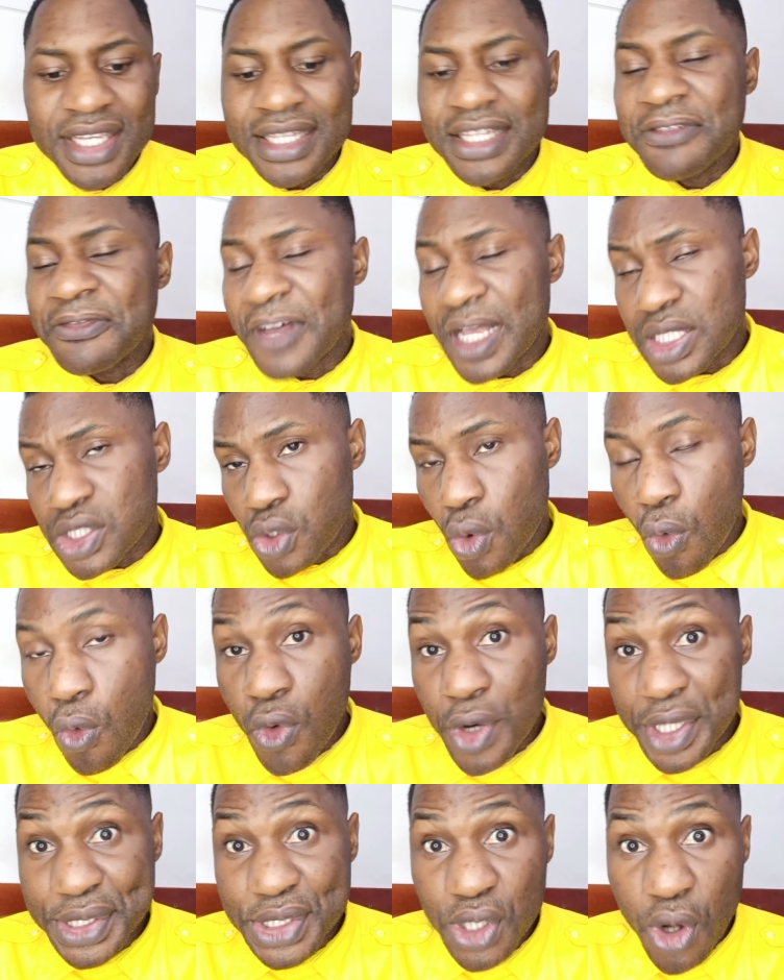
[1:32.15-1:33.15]
The first
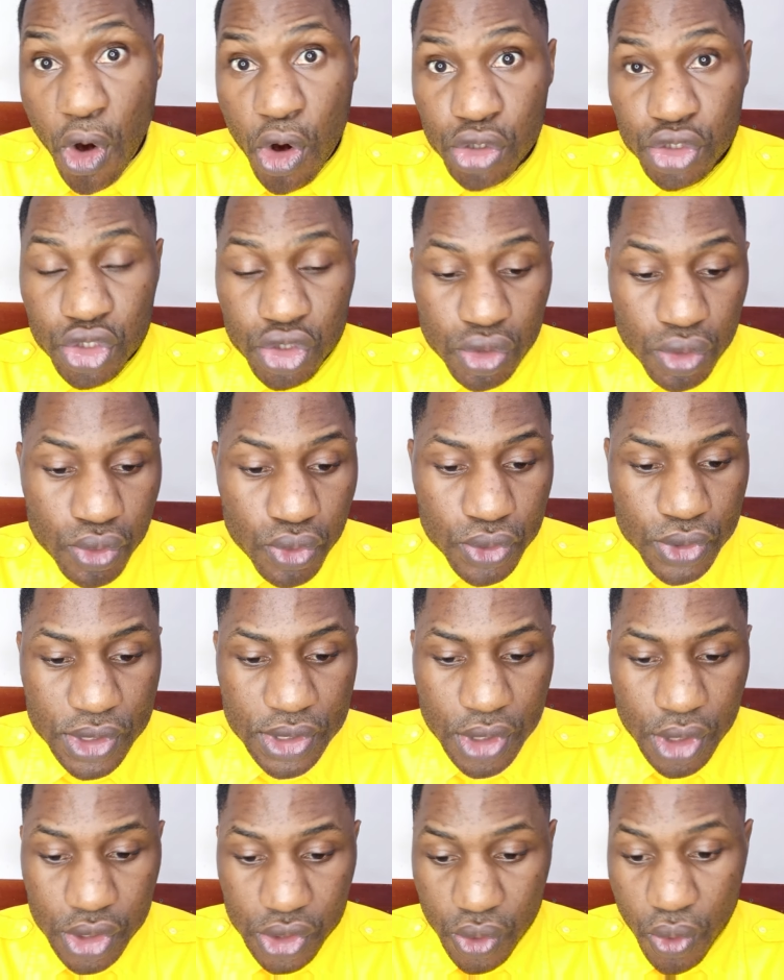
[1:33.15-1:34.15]
school is called
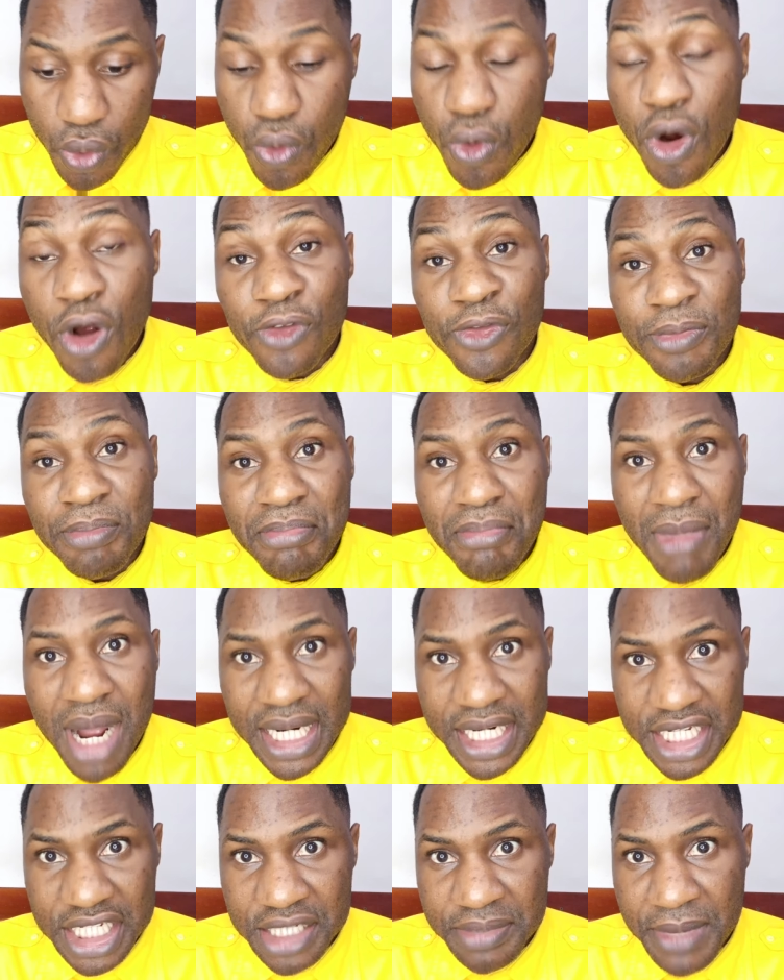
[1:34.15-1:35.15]
Toulouse School of
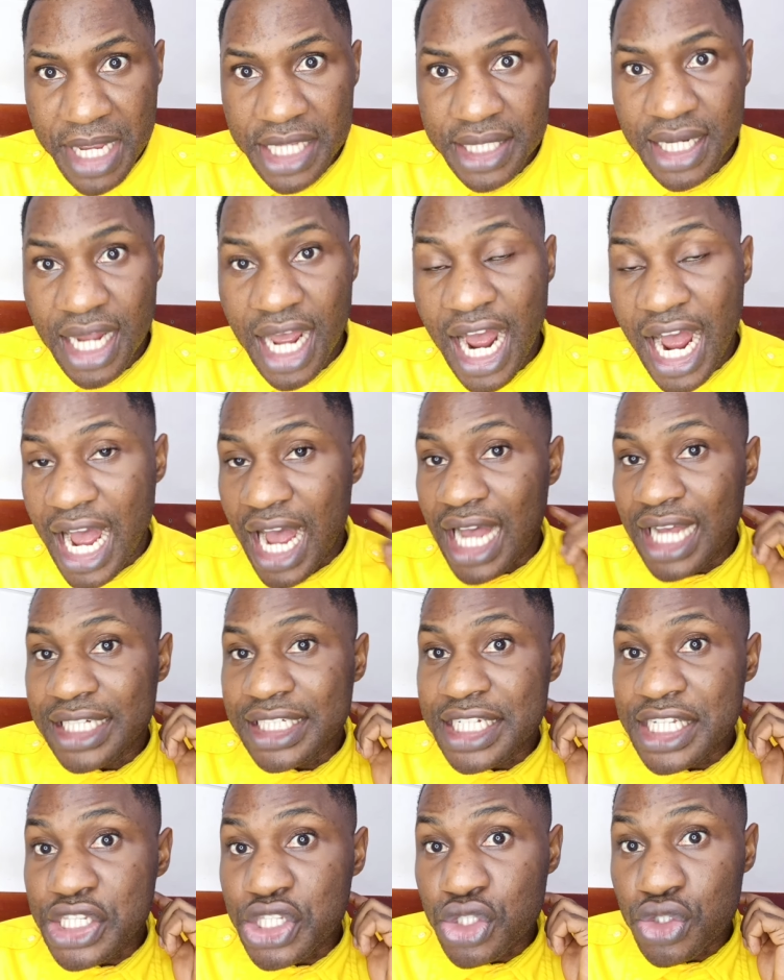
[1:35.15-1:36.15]
Management.
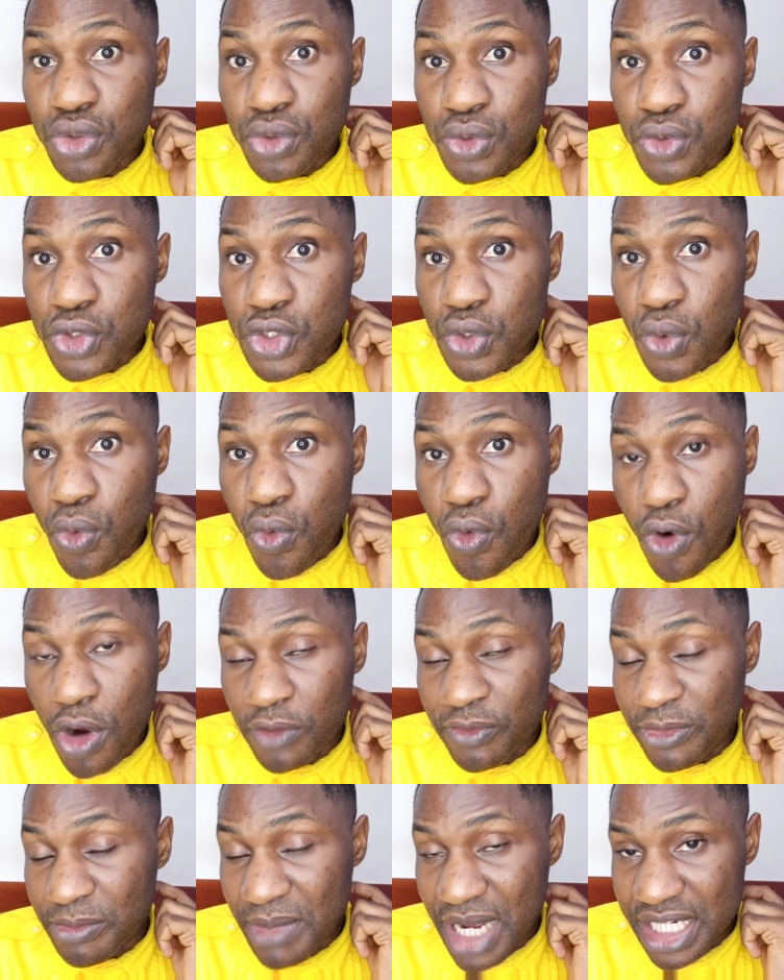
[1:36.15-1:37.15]
And this Toulouse School
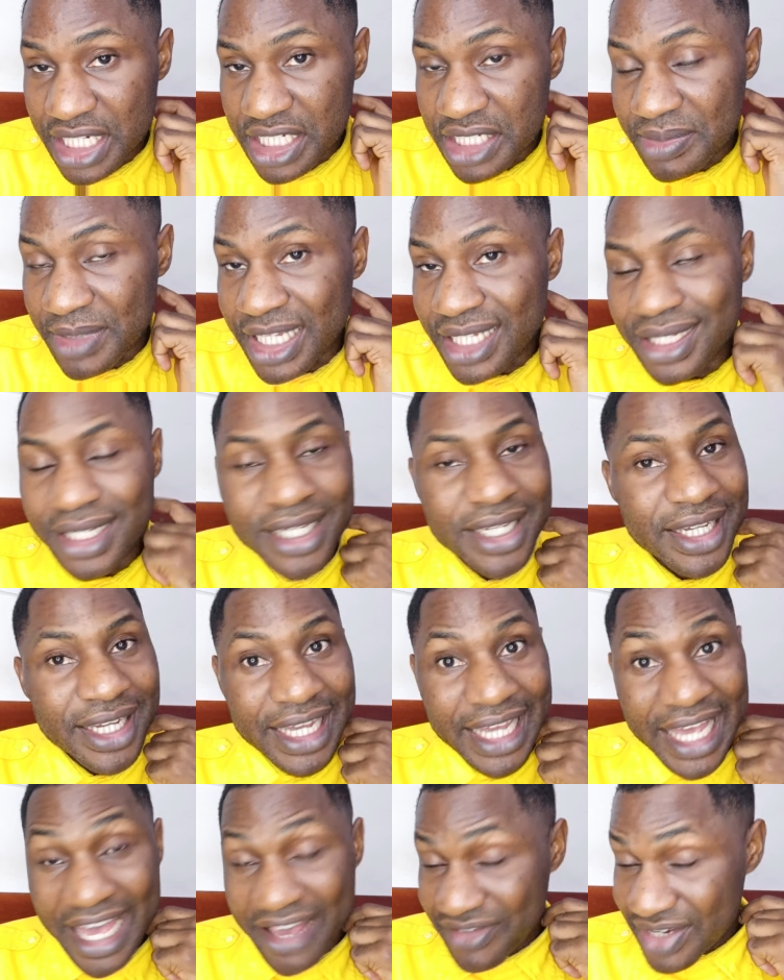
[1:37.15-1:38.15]
of Management,
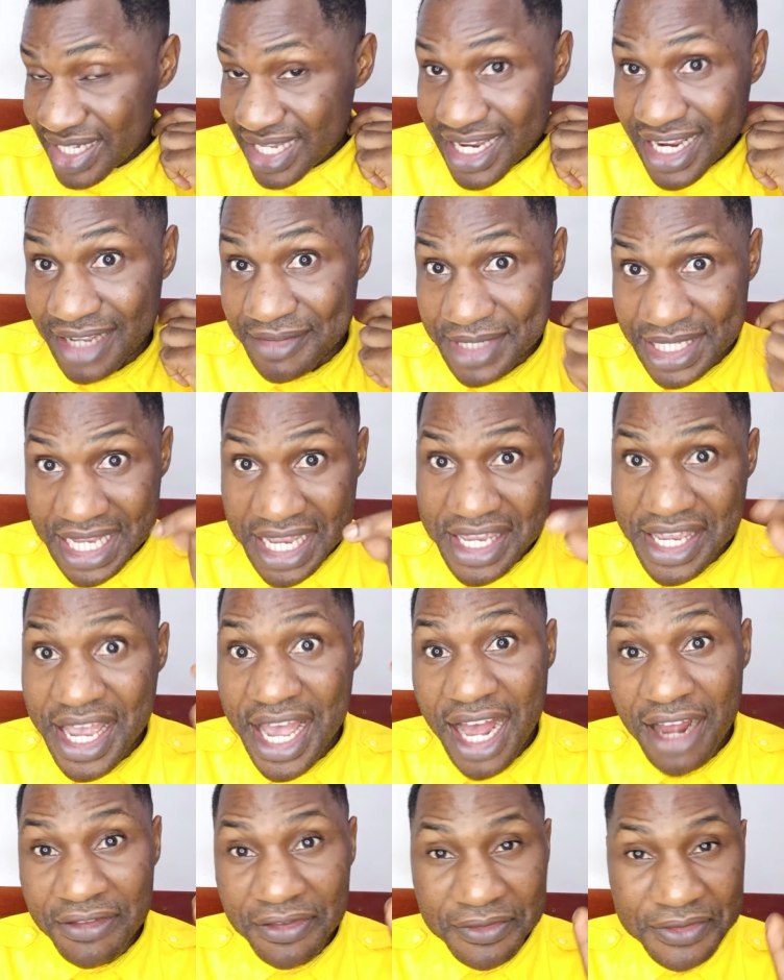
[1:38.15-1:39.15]
everything I'm saying
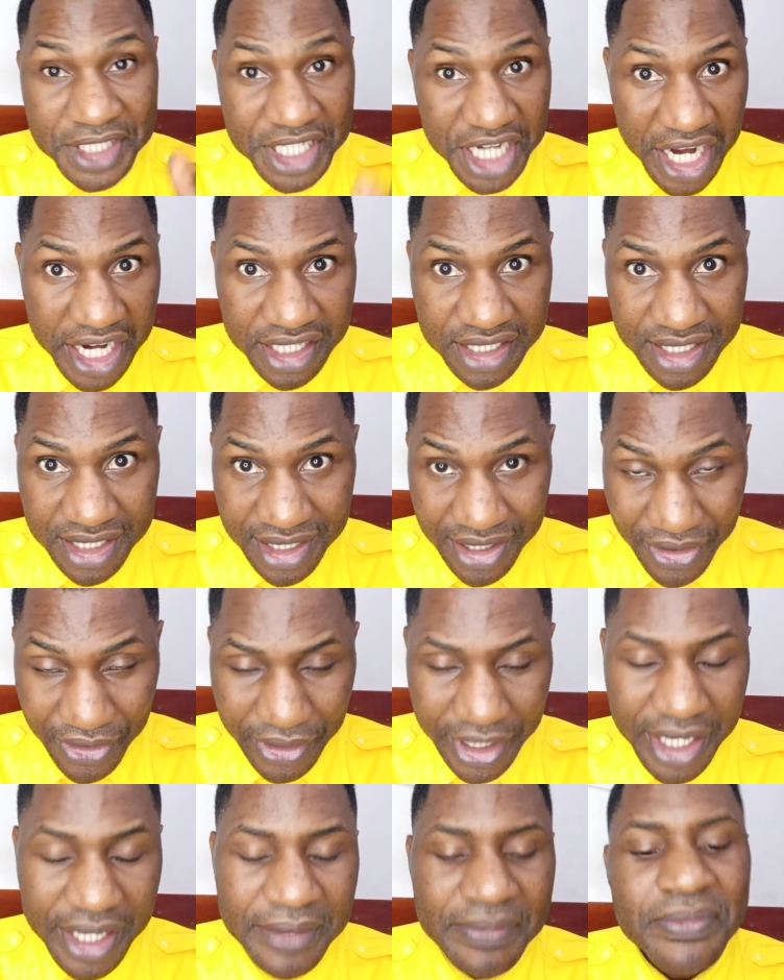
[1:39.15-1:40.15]
here, I've checked.
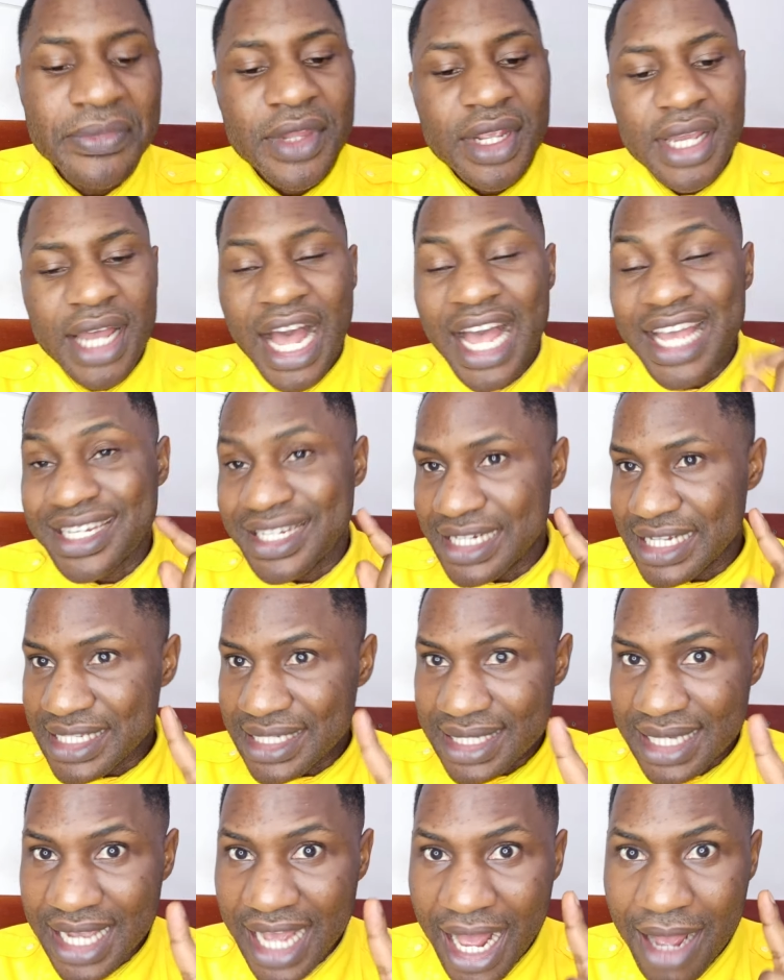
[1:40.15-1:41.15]
Okay, I
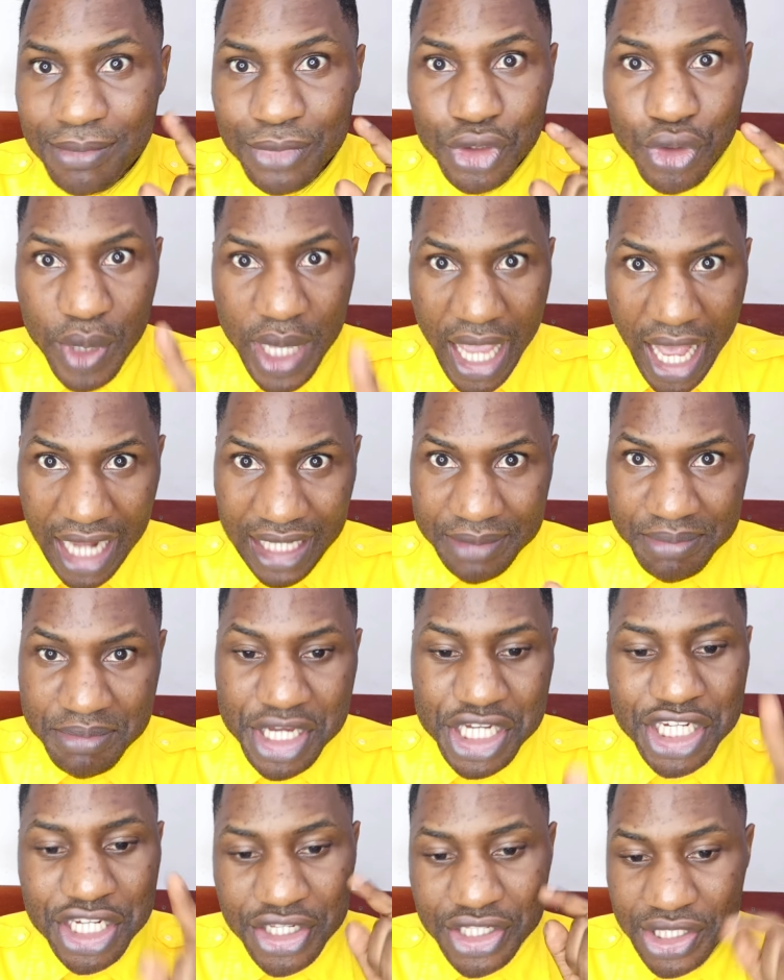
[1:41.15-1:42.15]
didn't say I'm doing
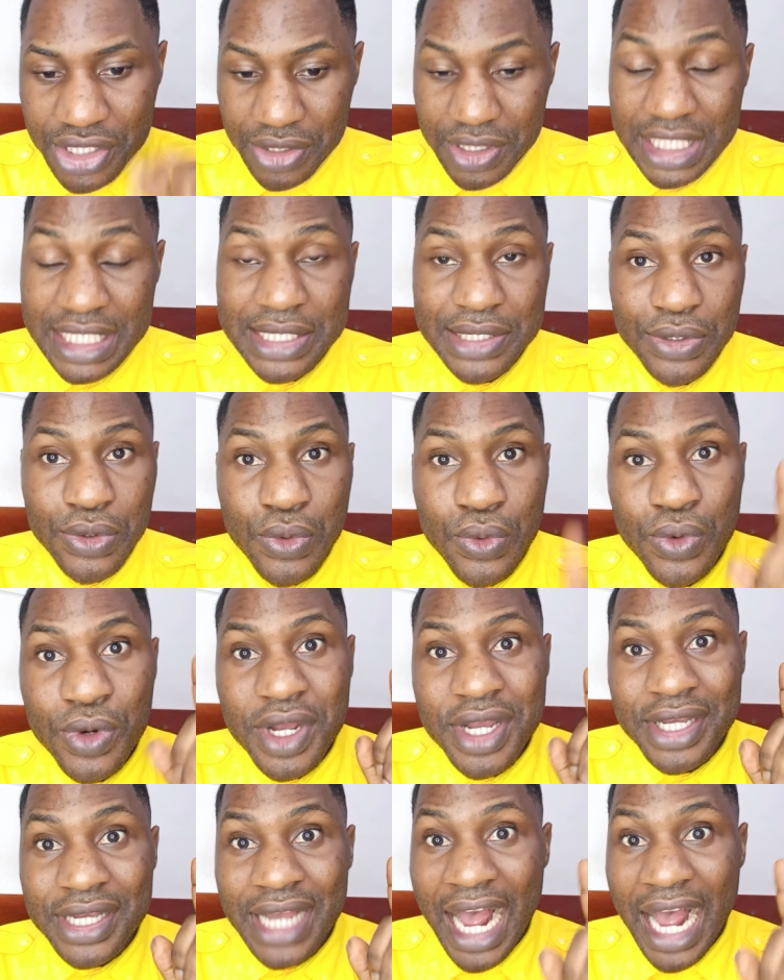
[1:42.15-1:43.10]
admissions to this school.